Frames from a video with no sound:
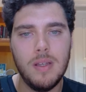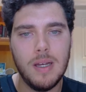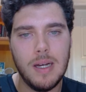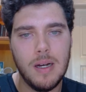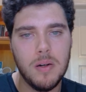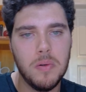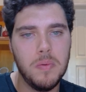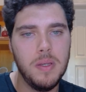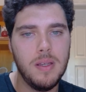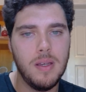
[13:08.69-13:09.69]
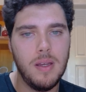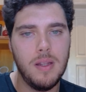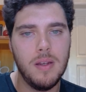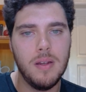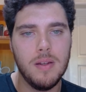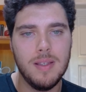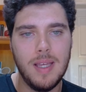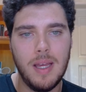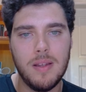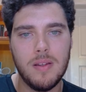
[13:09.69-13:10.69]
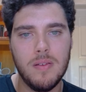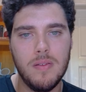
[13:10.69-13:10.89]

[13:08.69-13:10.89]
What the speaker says: how we can get